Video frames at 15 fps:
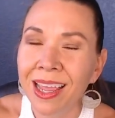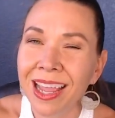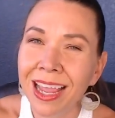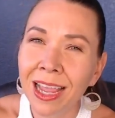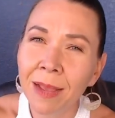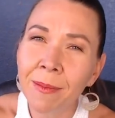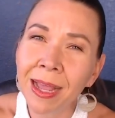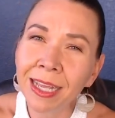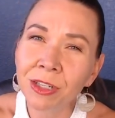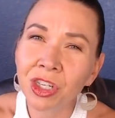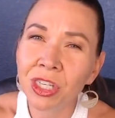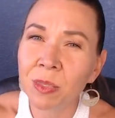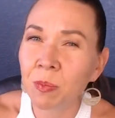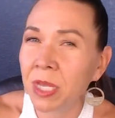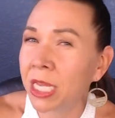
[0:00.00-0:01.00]
am I
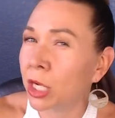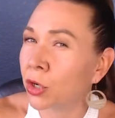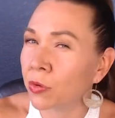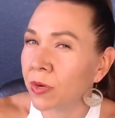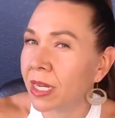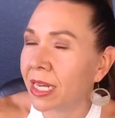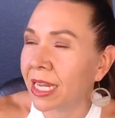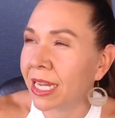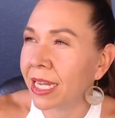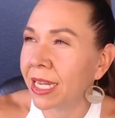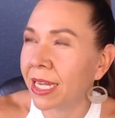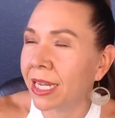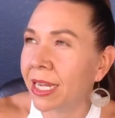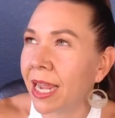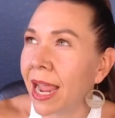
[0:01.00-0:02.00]
just being
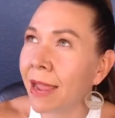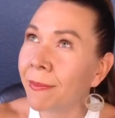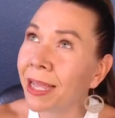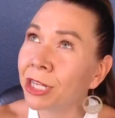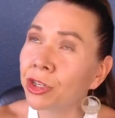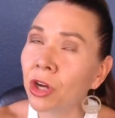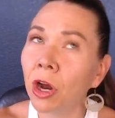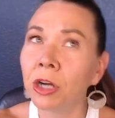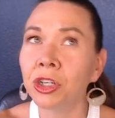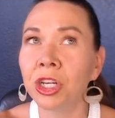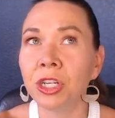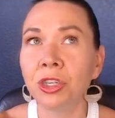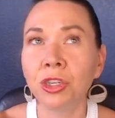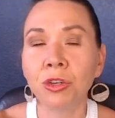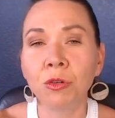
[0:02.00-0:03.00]
greedy? Am I
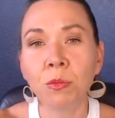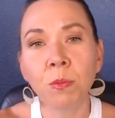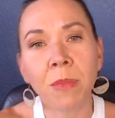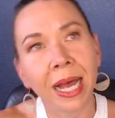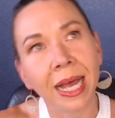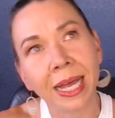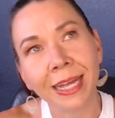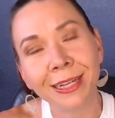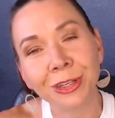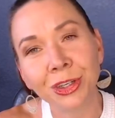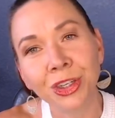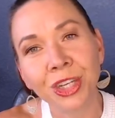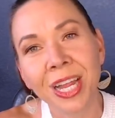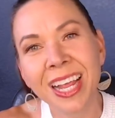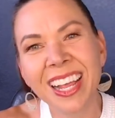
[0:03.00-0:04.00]
charging too
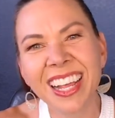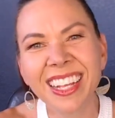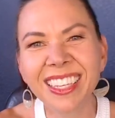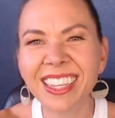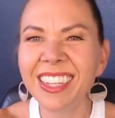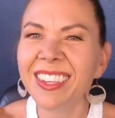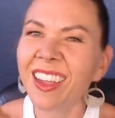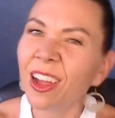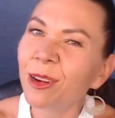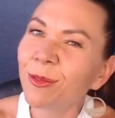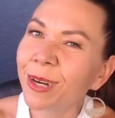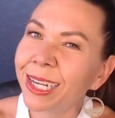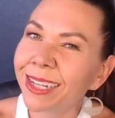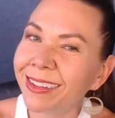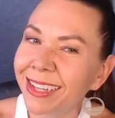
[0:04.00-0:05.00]
much? Is this
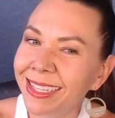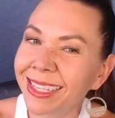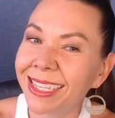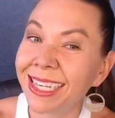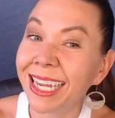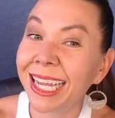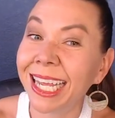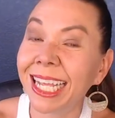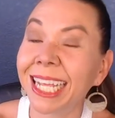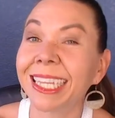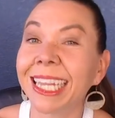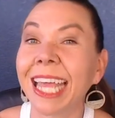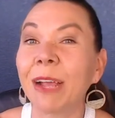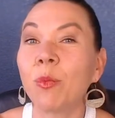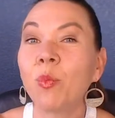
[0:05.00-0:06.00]
unrealistic?
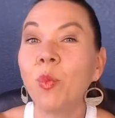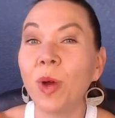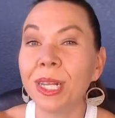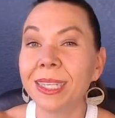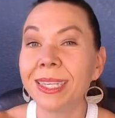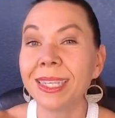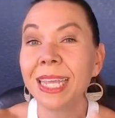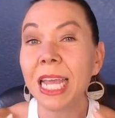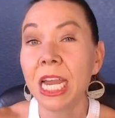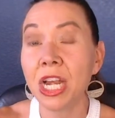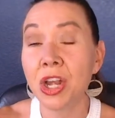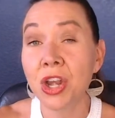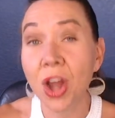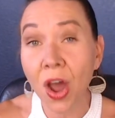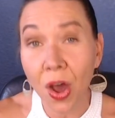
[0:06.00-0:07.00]
Like, once they
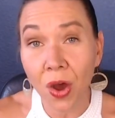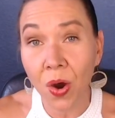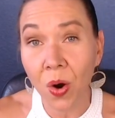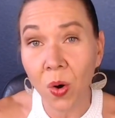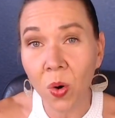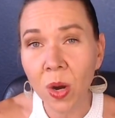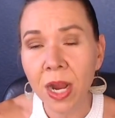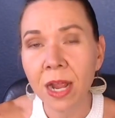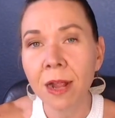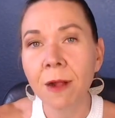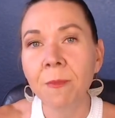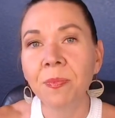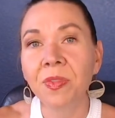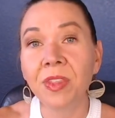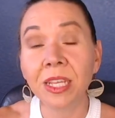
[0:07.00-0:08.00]
know
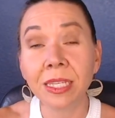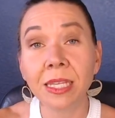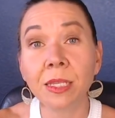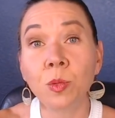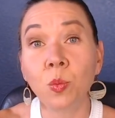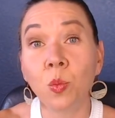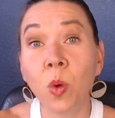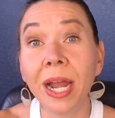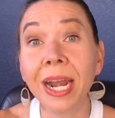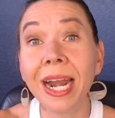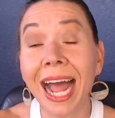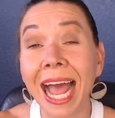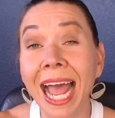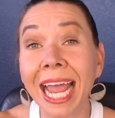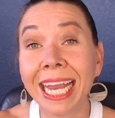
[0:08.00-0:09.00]
this is what
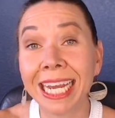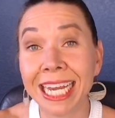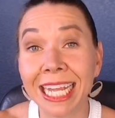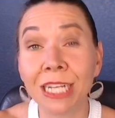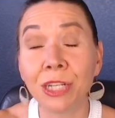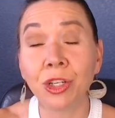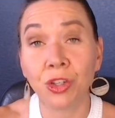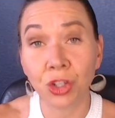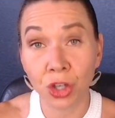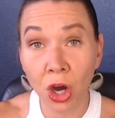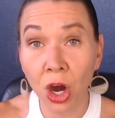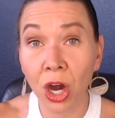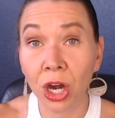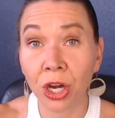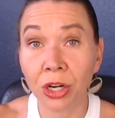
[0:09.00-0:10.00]
I need to
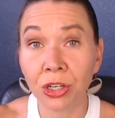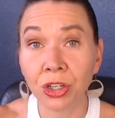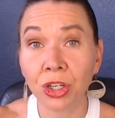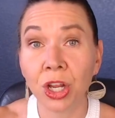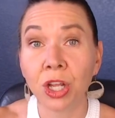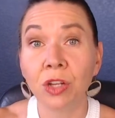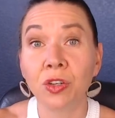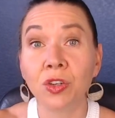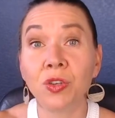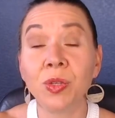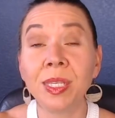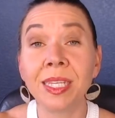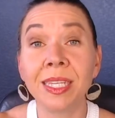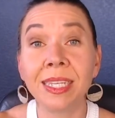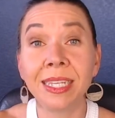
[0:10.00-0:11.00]
charge to
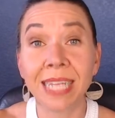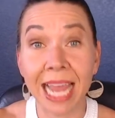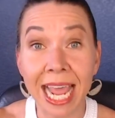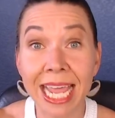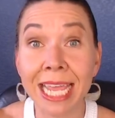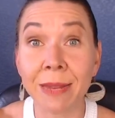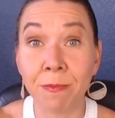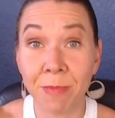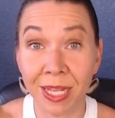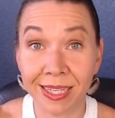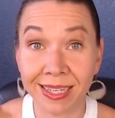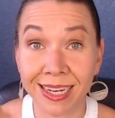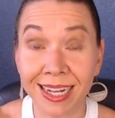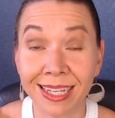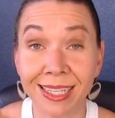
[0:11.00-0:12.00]
stay in
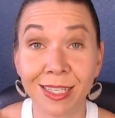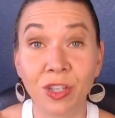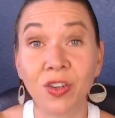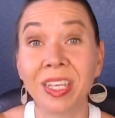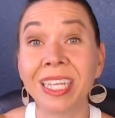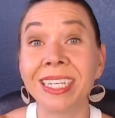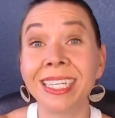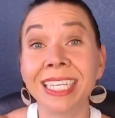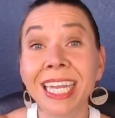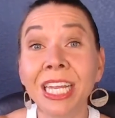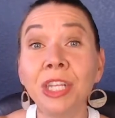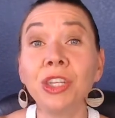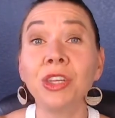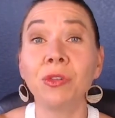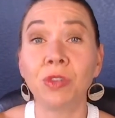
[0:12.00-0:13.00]
business, to
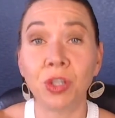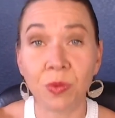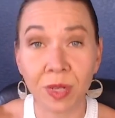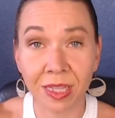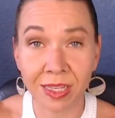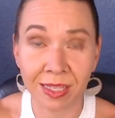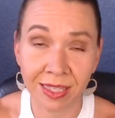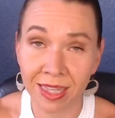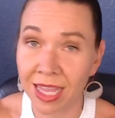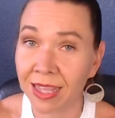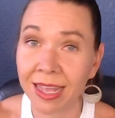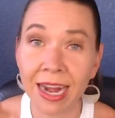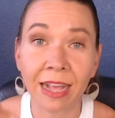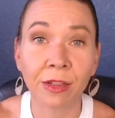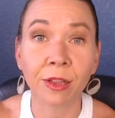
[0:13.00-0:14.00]
continue doing this thing
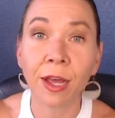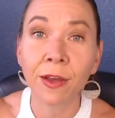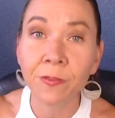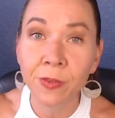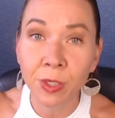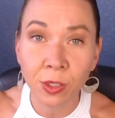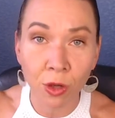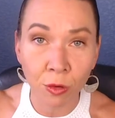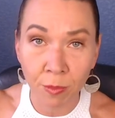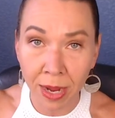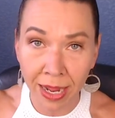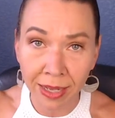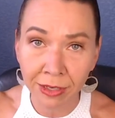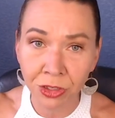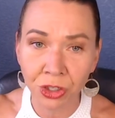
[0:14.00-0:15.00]
that I love so
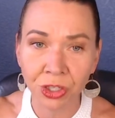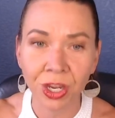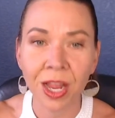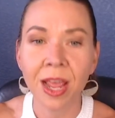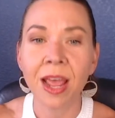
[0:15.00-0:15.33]
much,